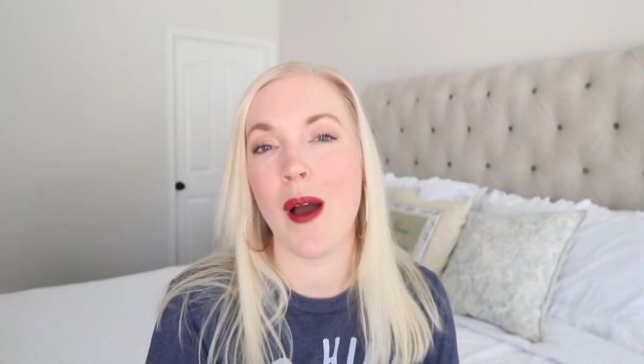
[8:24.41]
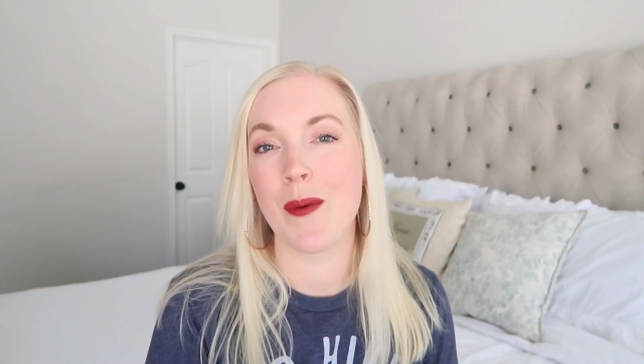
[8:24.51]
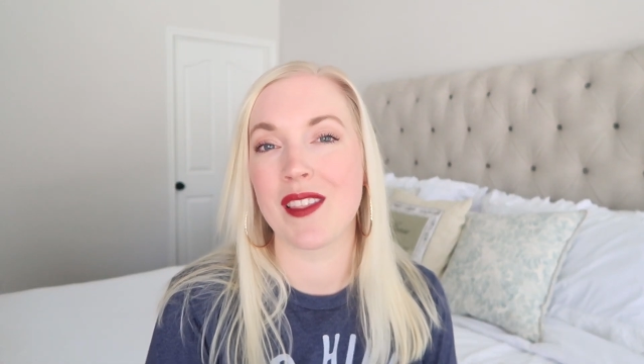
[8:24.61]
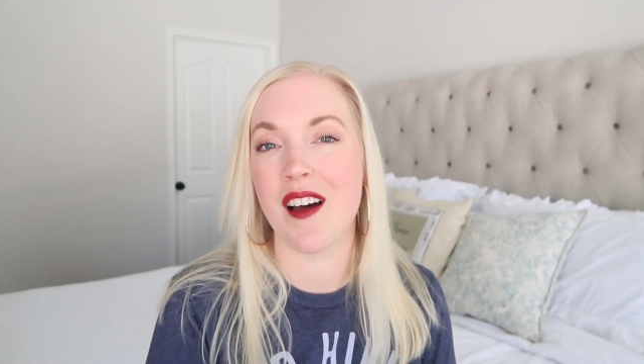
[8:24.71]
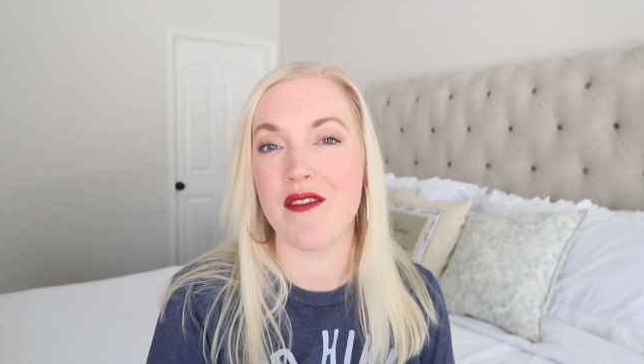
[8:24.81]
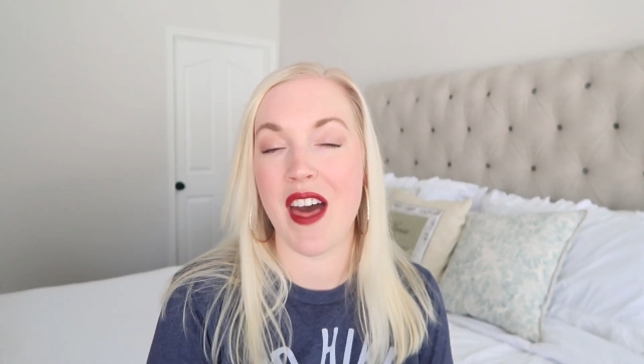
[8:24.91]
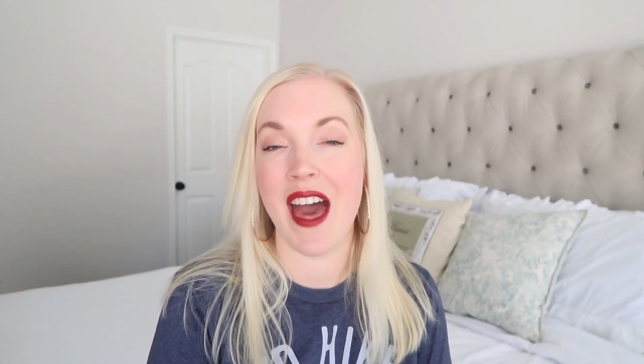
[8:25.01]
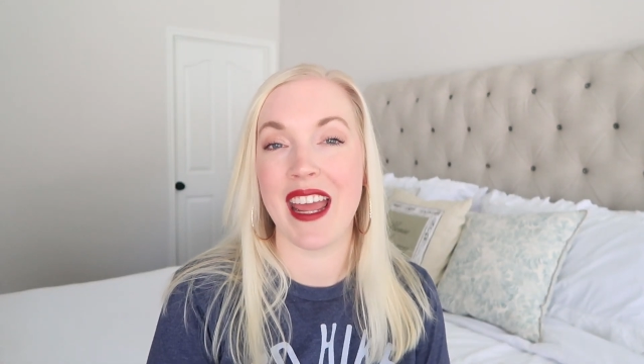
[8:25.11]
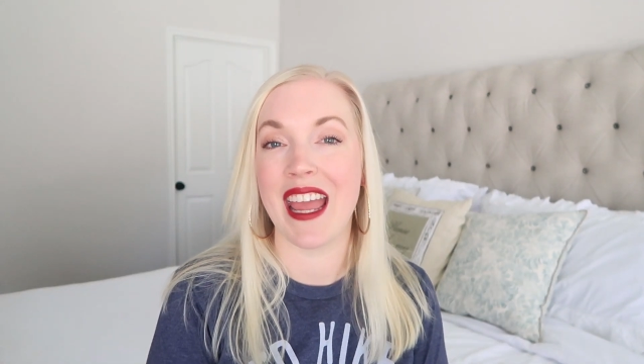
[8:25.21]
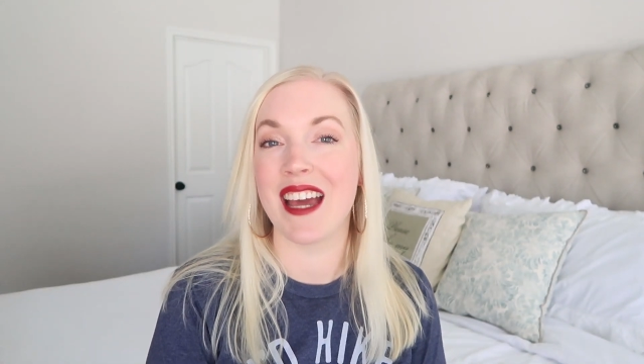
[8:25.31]
I would love
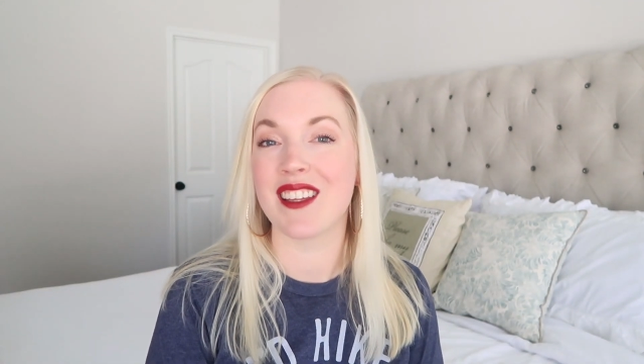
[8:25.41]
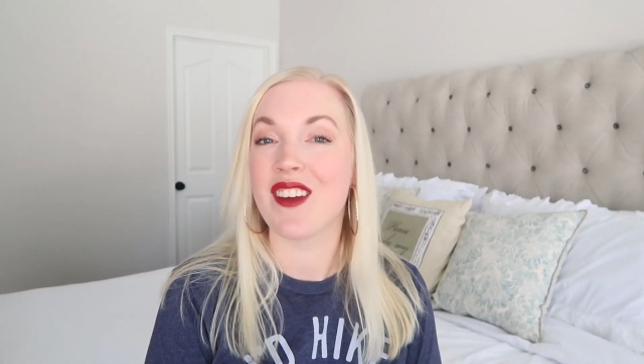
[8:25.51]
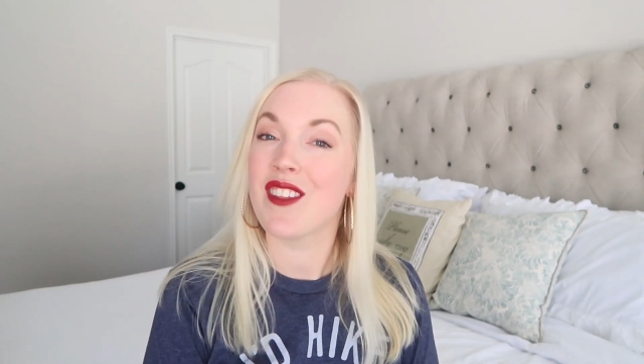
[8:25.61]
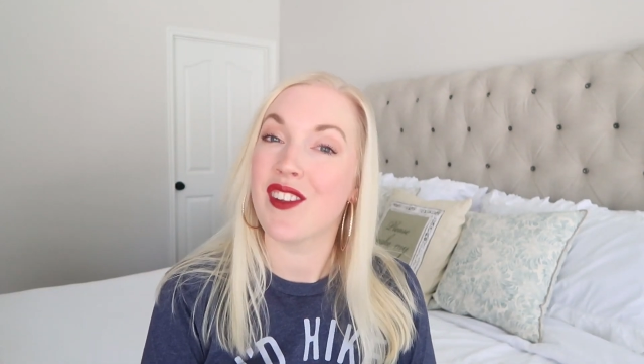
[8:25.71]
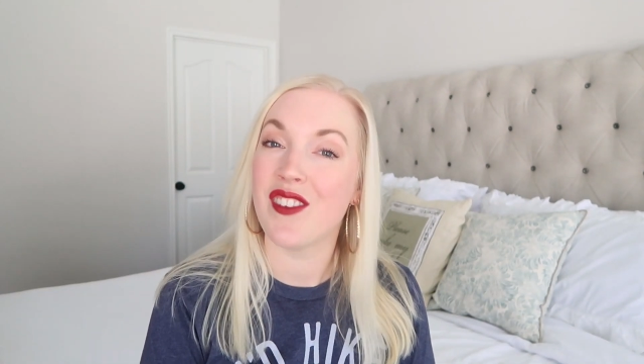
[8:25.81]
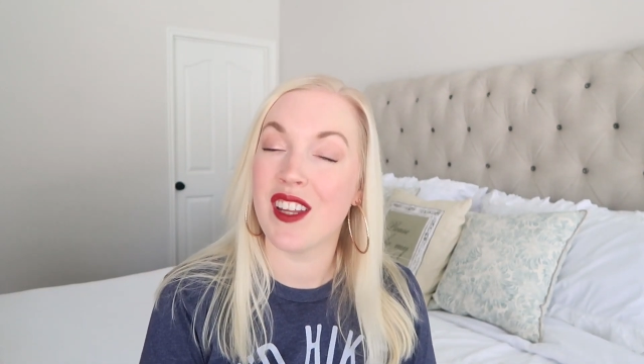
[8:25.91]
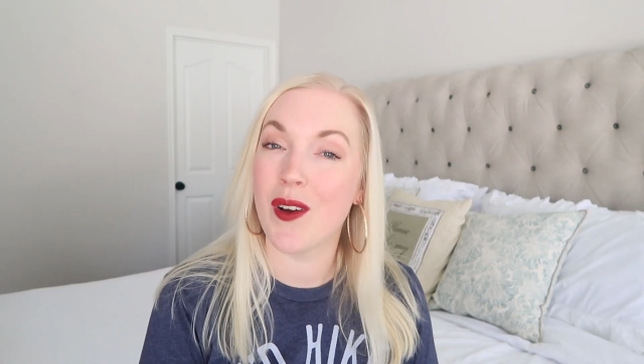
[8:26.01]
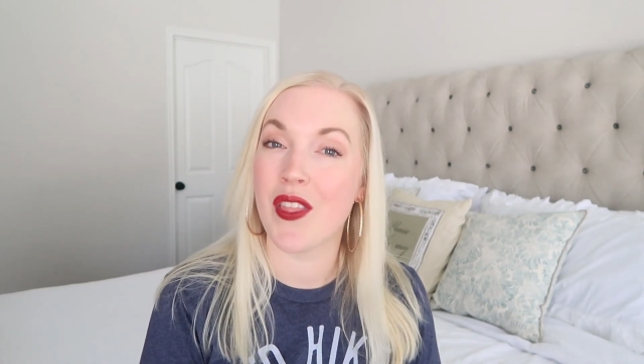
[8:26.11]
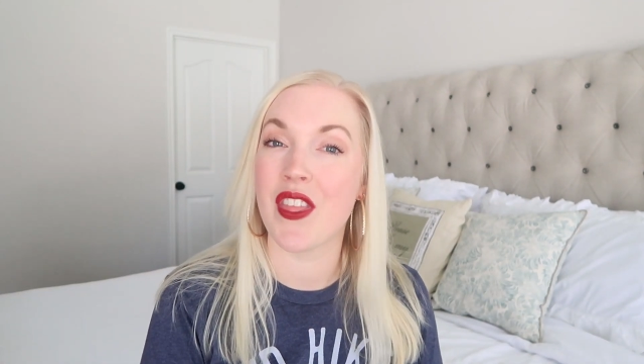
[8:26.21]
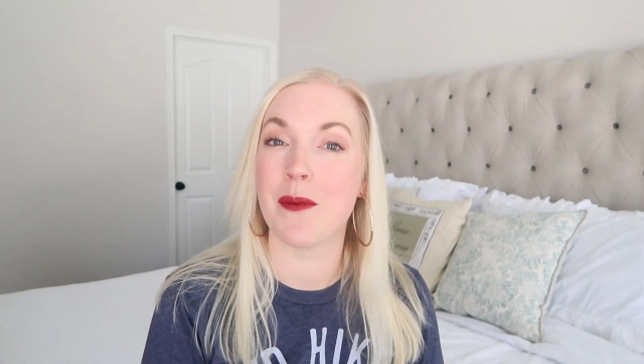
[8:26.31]
that, and give this
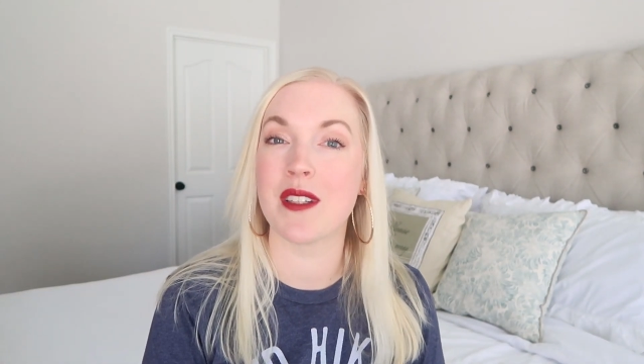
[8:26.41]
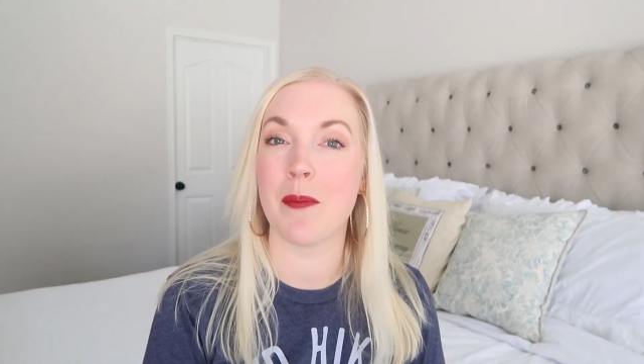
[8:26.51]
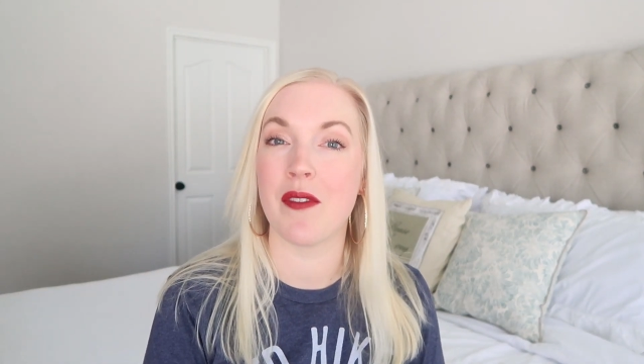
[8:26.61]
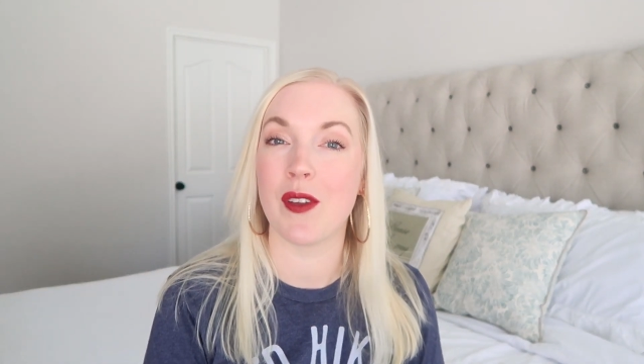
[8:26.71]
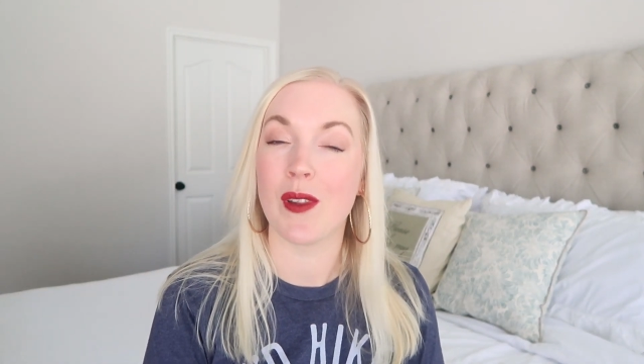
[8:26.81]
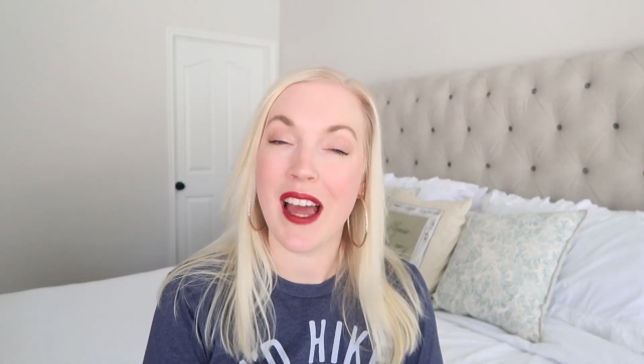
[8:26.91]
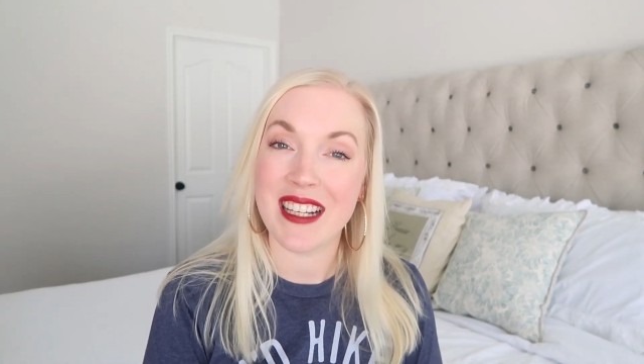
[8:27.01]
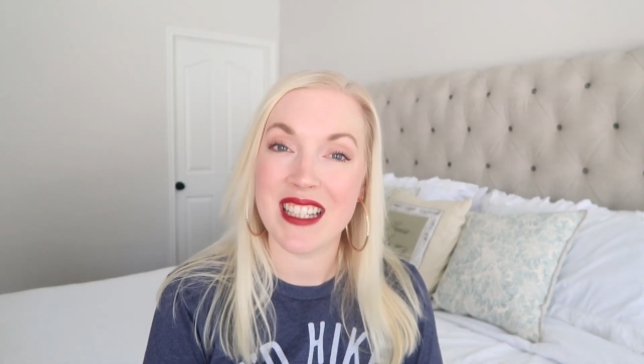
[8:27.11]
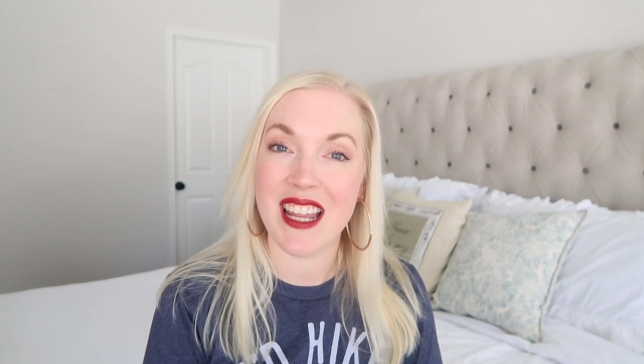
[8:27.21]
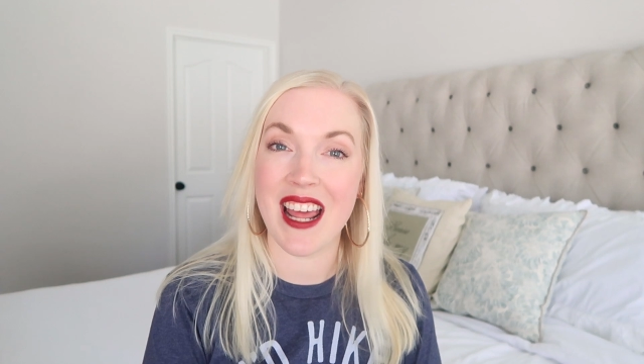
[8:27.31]
video a thumbs up if you liked it,